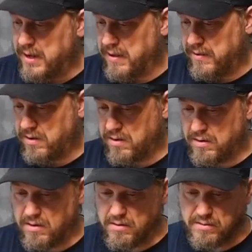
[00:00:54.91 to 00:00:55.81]
Now there
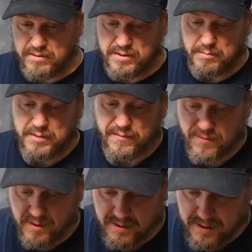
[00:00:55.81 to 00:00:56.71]
are some
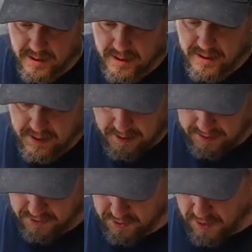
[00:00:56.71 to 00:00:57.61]
different
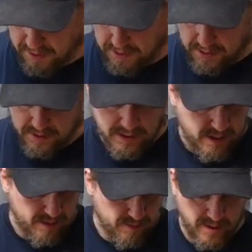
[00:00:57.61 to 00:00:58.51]
instructions,
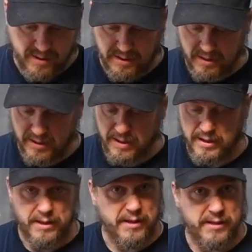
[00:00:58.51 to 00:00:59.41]
and frankly
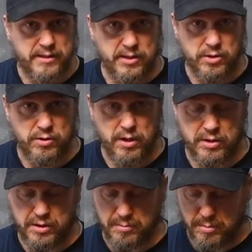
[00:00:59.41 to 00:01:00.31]
this
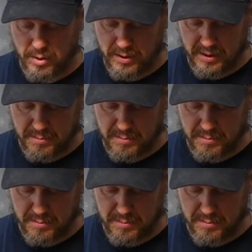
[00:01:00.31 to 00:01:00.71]
instruction book is